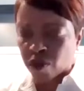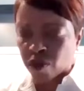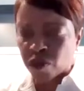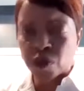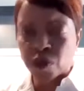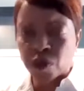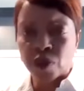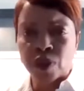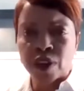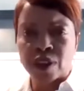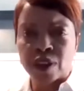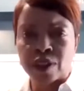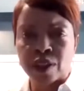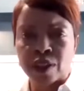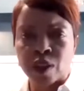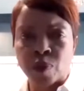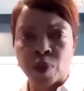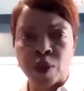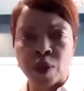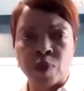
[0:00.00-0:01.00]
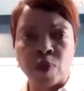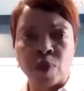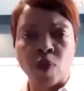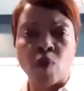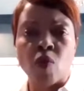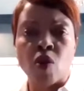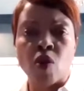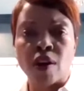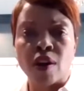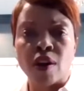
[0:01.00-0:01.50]
are a few things that
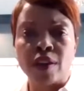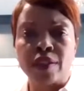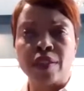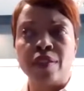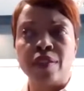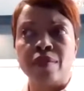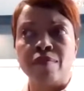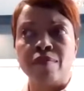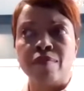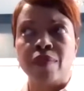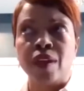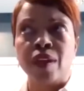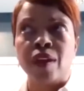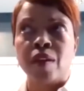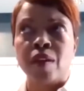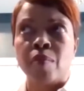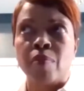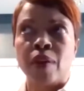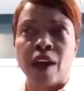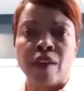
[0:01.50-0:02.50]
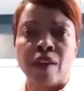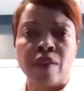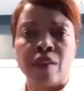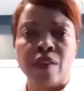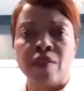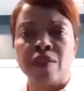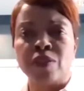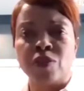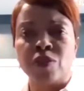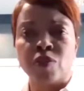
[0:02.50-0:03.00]
people want, but I
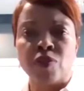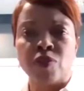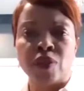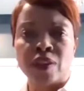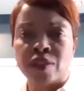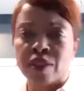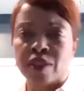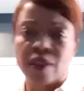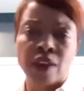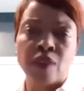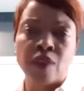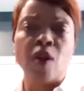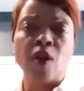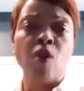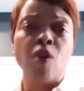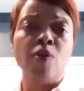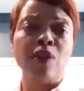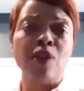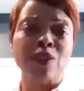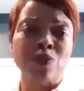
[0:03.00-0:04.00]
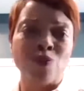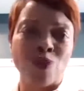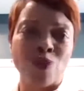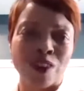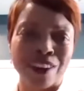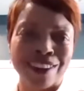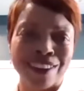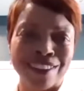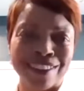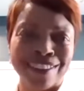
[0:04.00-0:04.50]
think these are things that they've always
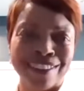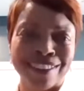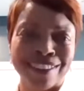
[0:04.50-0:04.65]
wanted,